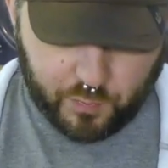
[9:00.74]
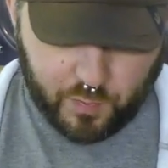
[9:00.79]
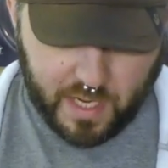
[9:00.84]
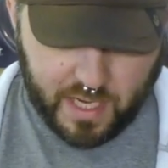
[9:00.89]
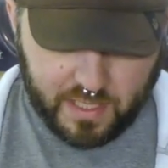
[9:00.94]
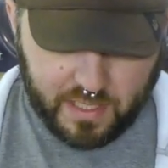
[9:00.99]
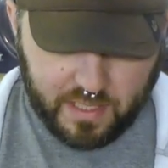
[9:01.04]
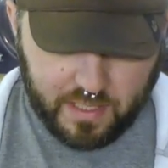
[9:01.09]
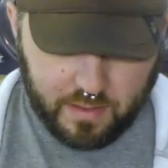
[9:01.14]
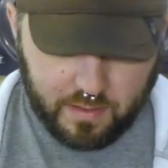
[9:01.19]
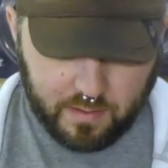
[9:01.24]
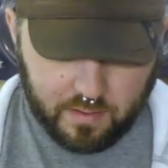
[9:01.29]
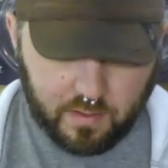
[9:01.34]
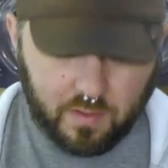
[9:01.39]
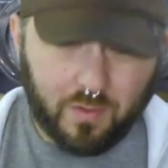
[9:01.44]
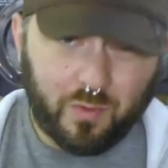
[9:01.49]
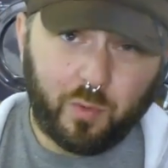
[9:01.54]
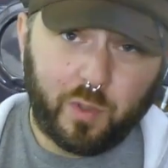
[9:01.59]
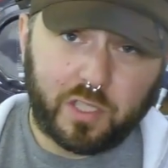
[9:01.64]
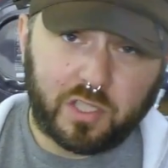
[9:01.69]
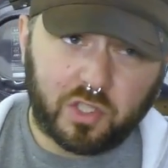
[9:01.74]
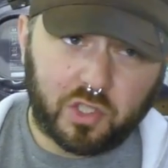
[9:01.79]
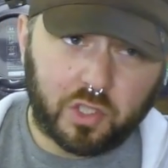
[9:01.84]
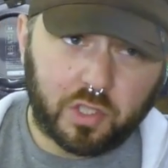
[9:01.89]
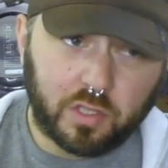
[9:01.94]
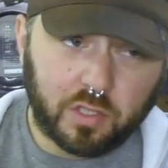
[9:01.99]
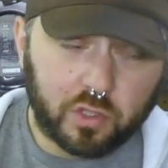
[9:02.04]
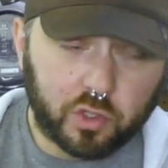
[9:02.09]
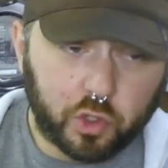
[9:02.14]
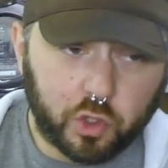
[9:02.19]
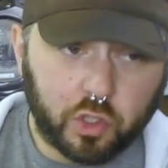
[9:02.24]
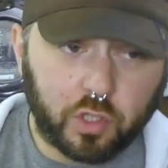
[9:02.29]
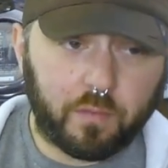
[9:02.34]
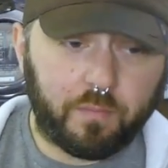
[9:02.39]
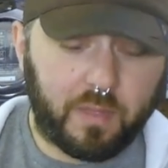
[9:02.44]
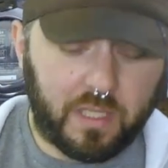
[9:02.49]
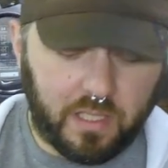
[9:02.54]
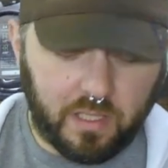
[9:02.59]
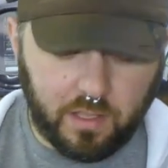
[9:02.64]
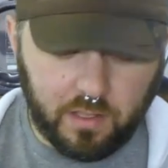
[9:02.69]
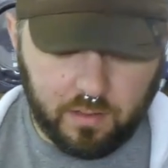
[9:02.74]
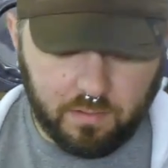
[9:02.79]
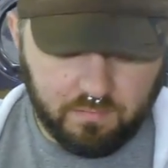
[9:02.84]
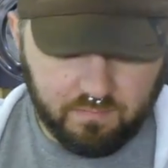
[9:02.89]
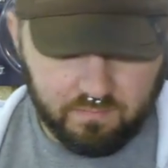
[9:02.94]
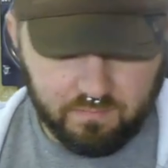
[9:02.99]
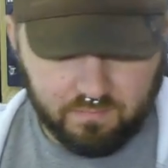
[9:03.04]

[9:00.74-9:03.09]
ready, which should be